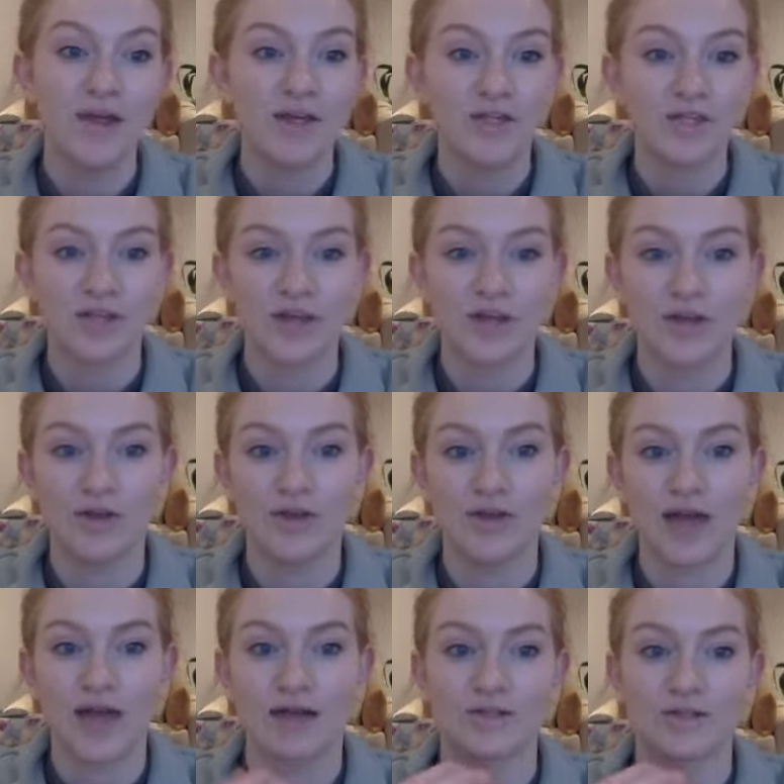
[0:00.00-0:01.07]
So you
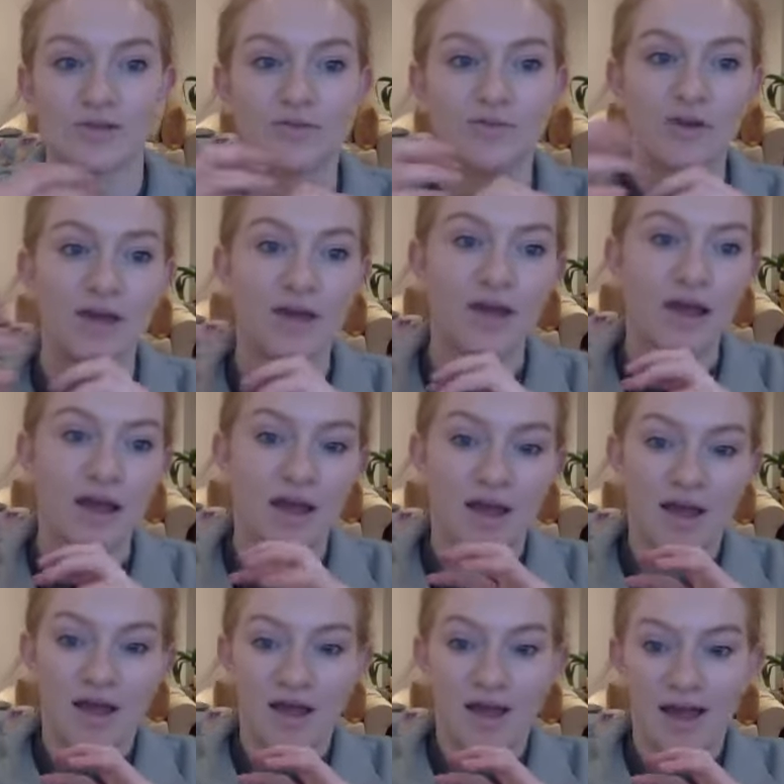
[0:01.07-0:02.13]
get a sort of
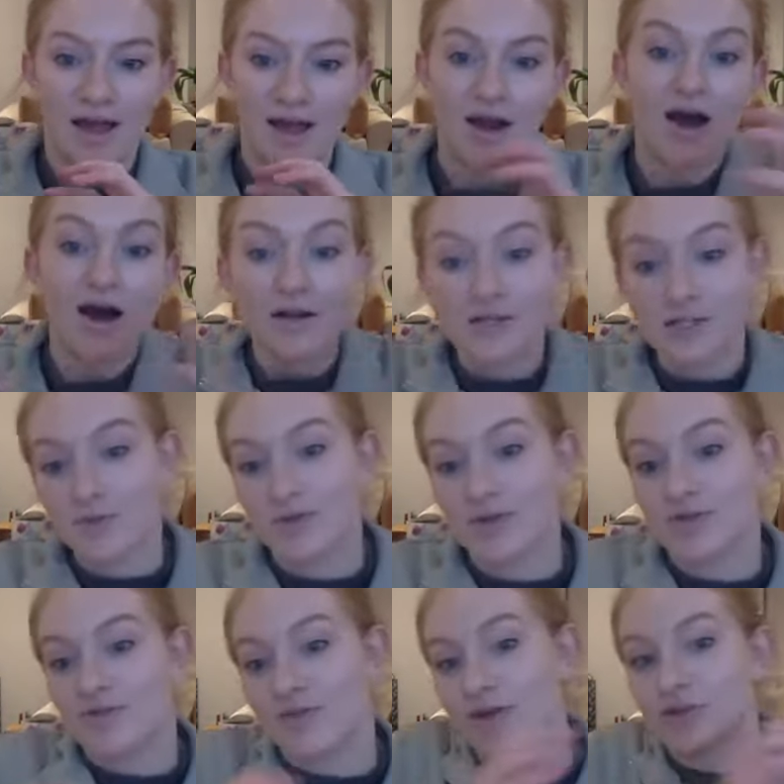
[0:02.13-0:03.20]

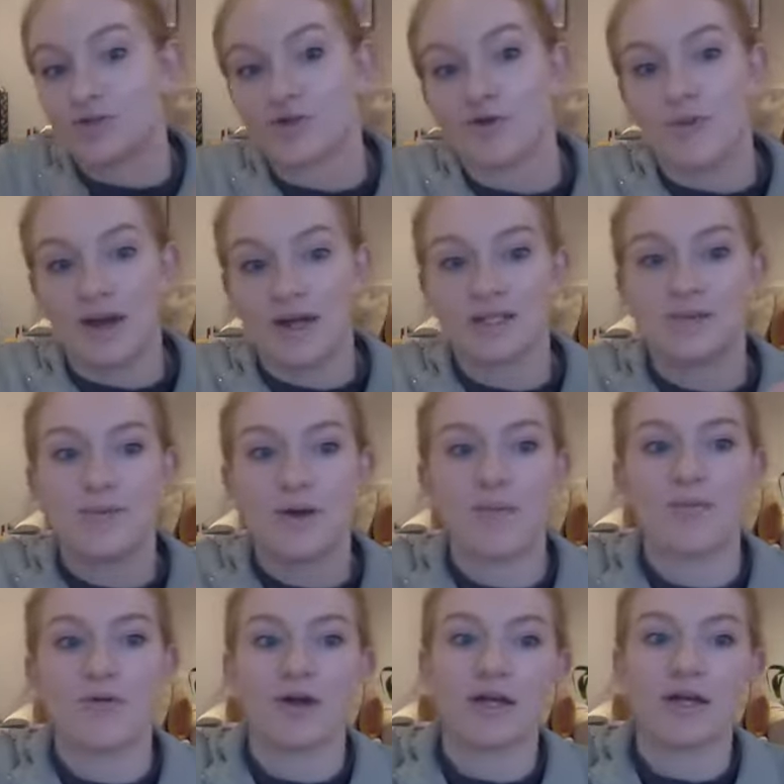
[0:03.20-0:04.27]
enhancement of those traumatic
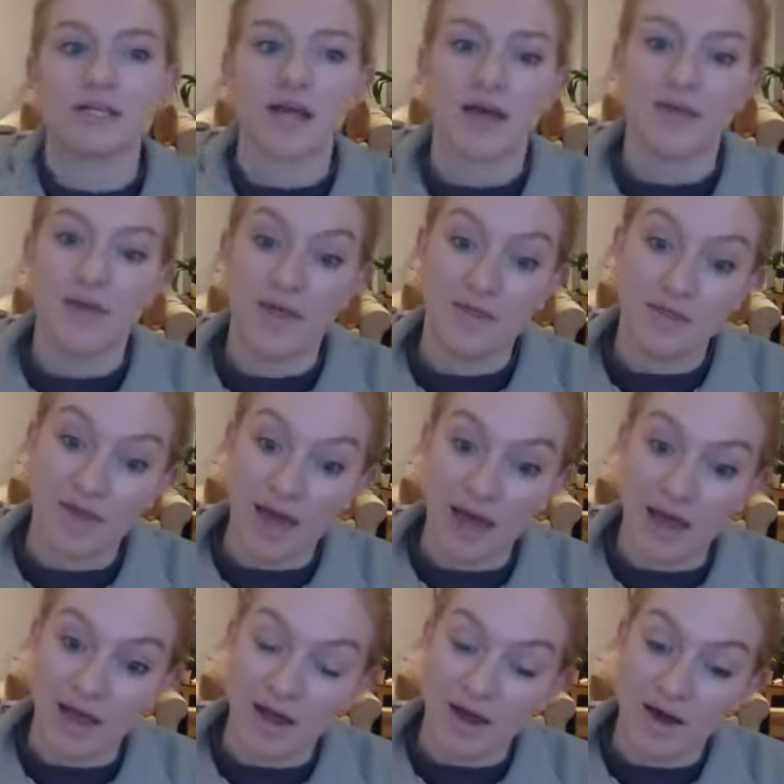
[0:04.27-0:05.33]
memories, and then
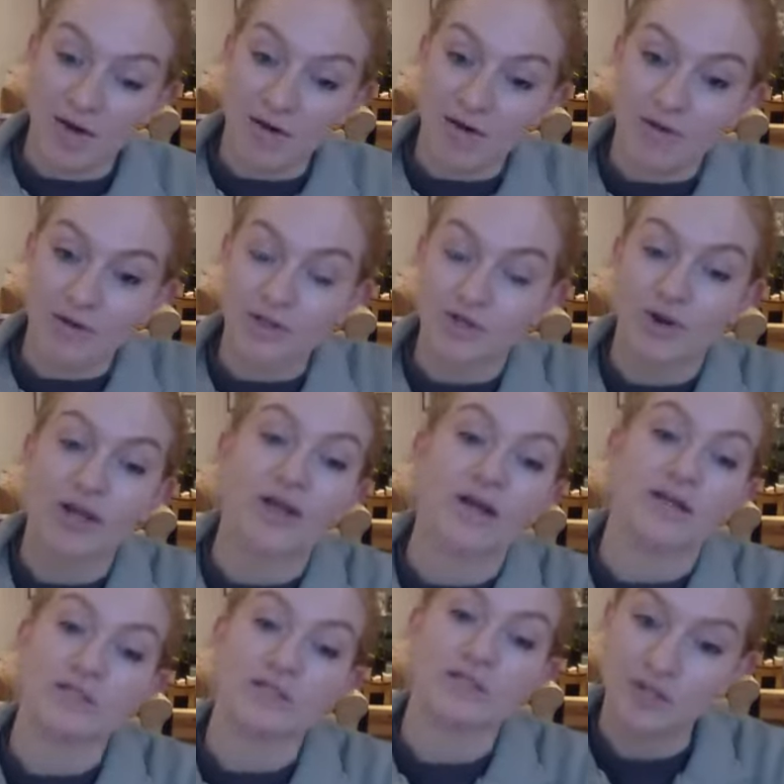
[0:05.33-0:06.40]
they are
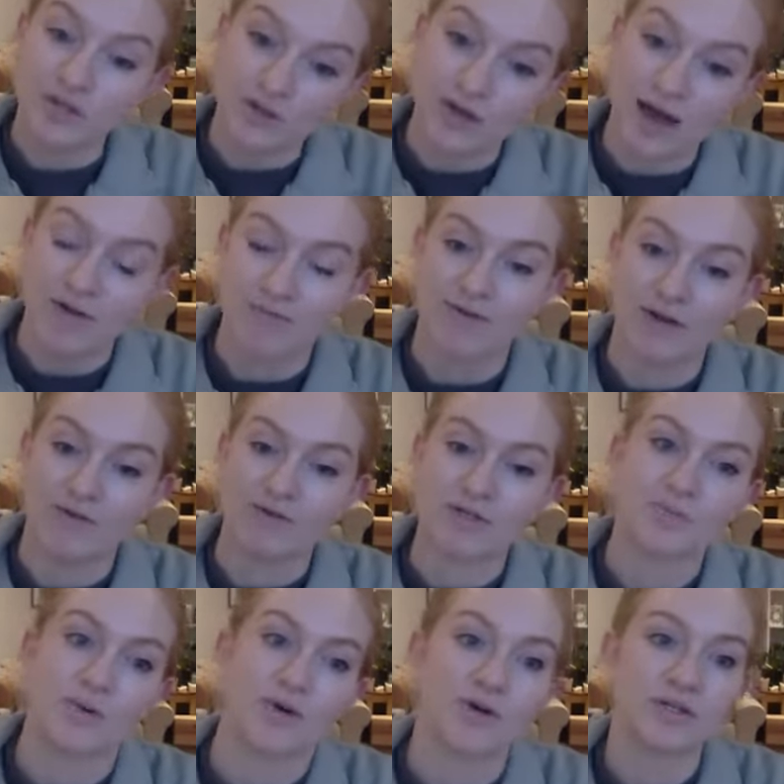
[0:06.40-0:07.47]
triggers to that fear
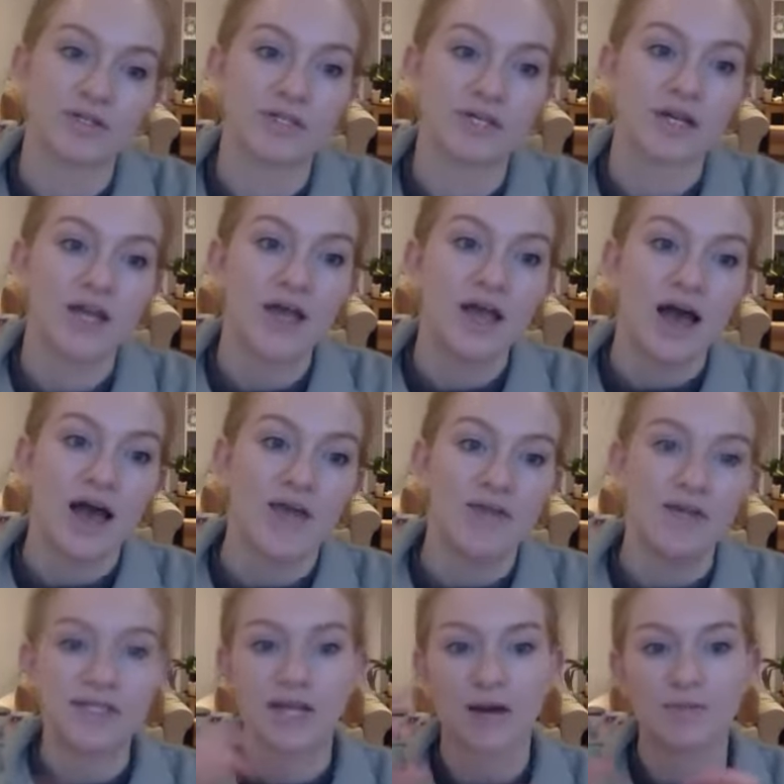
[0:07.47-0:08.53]
response. And
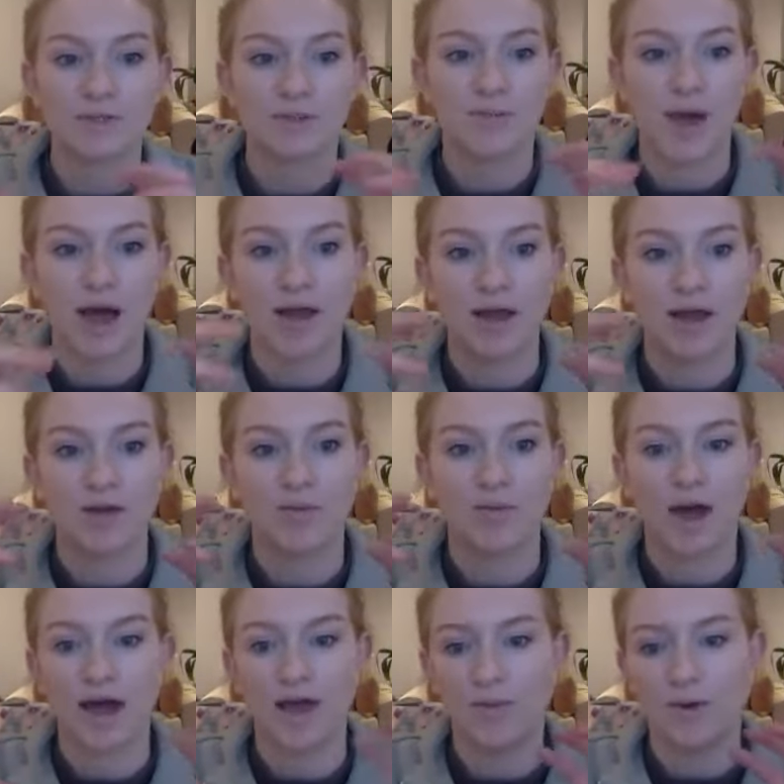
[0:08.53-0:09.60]
this comes about in a
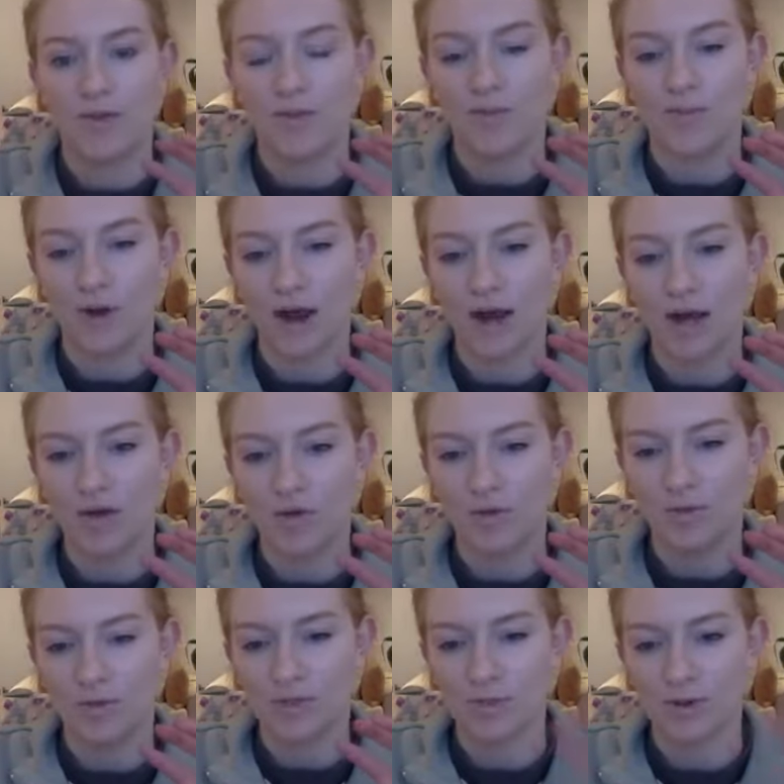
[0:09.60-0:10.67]
way where the brain
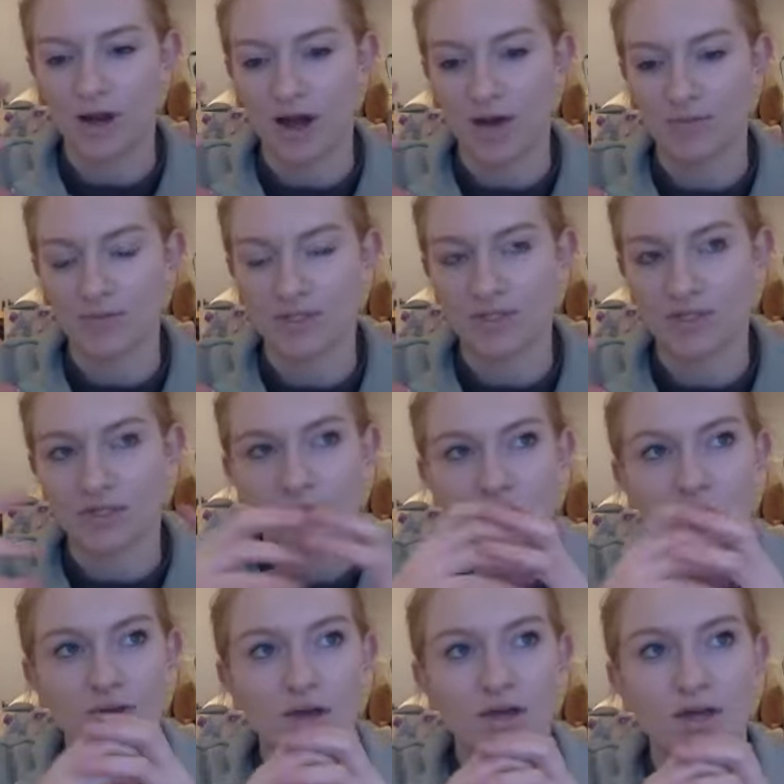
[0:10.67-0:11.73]
almost becomes
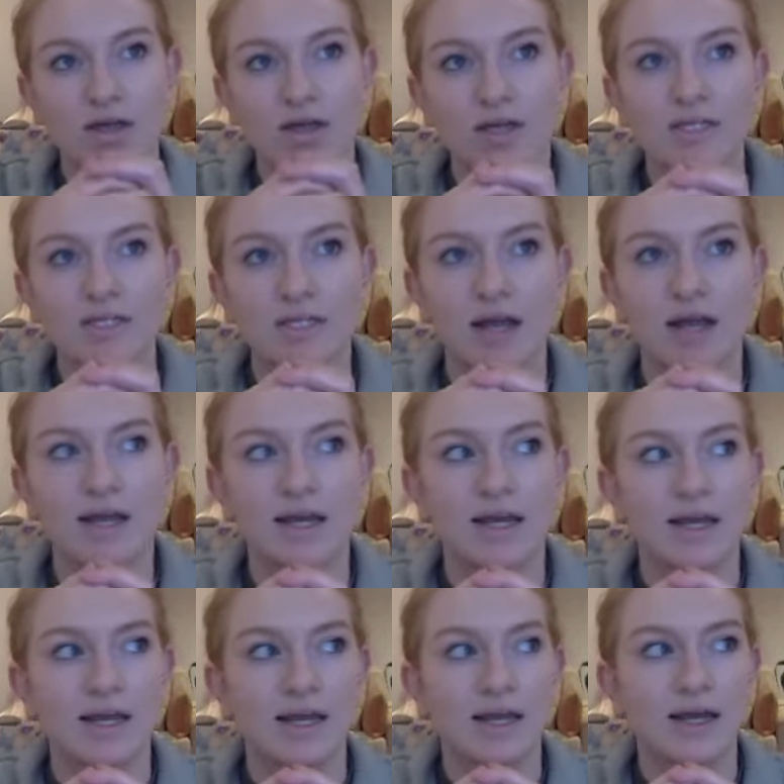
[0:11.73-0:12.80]

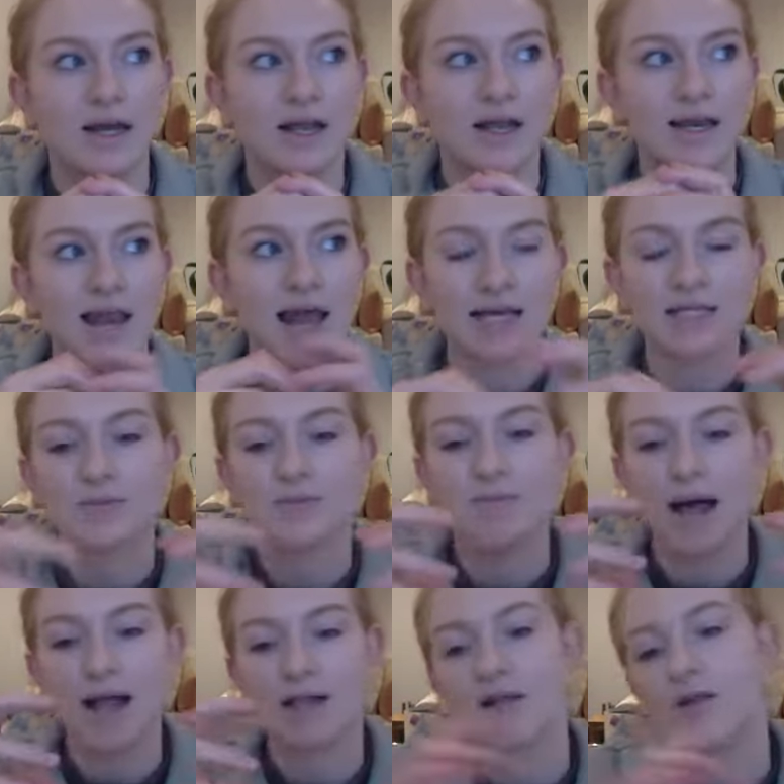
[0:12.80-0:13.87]
slightly less
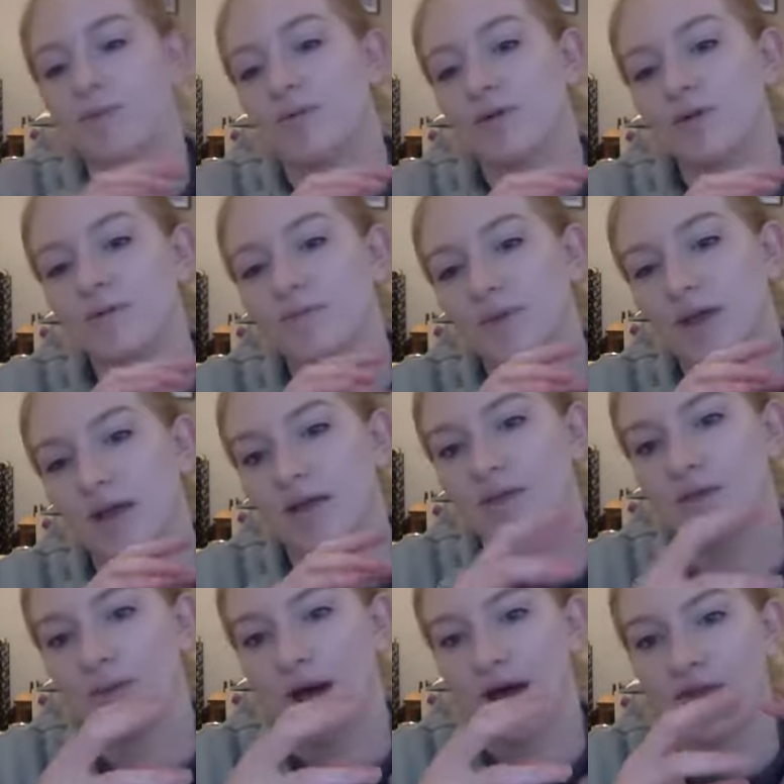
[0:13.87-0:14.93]
malleable in
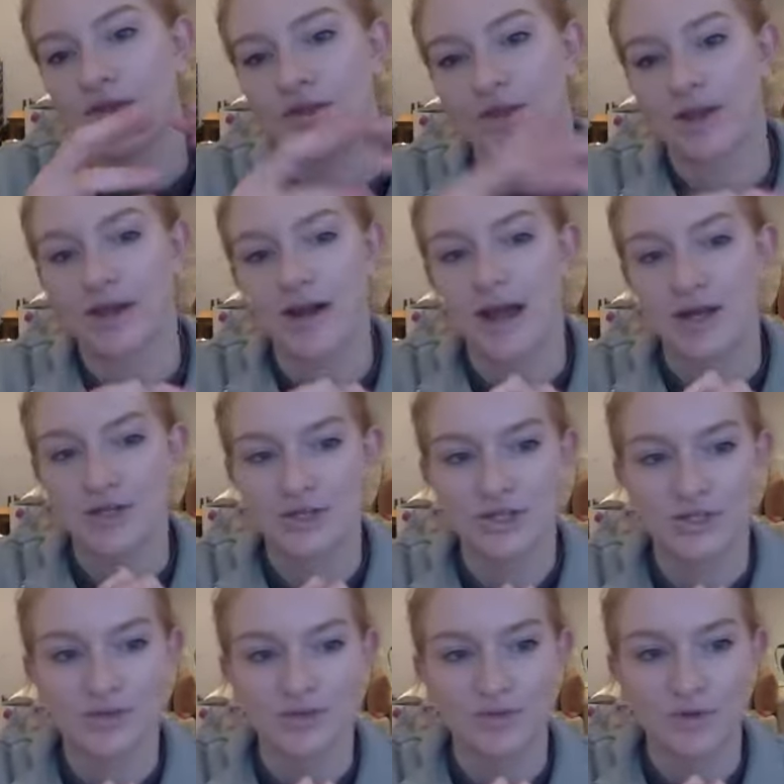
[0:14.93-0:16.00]
the way that the
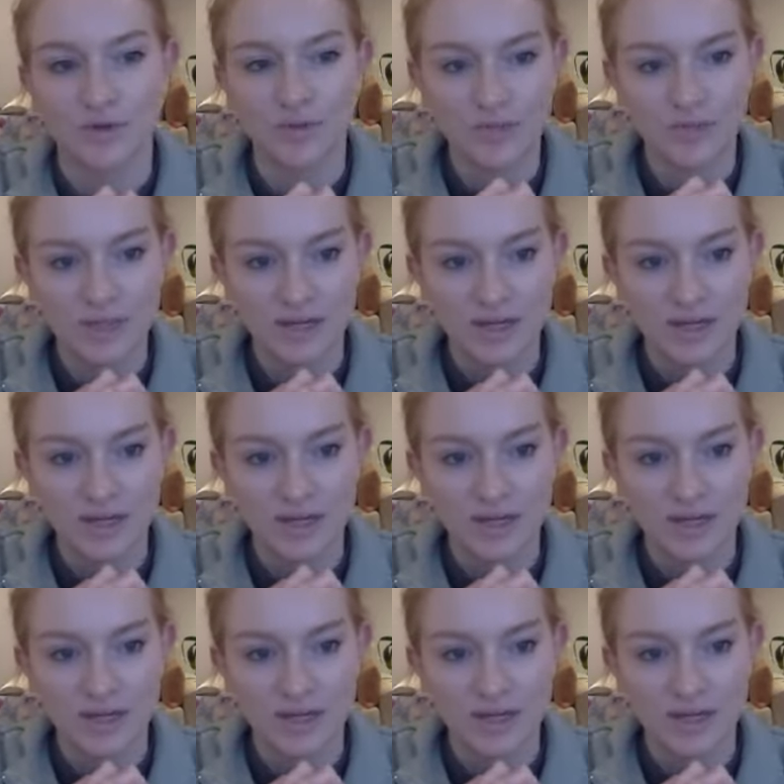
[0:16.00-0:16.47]
connections are formed.